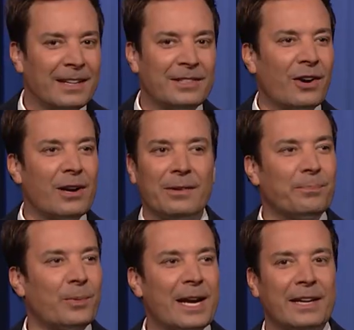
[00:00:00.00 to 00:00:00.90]
These aren't
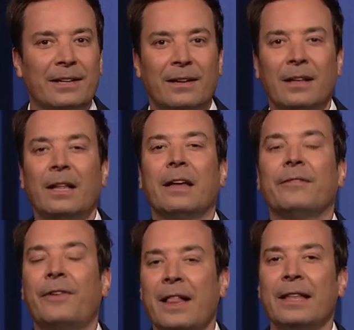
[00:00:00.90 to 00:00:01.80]
breaking.
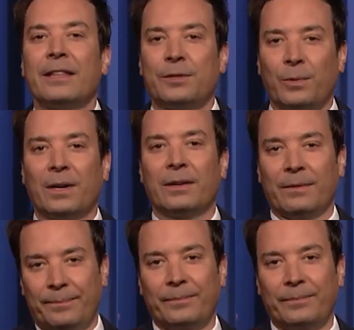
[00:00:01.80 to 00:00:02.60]
And finally, this one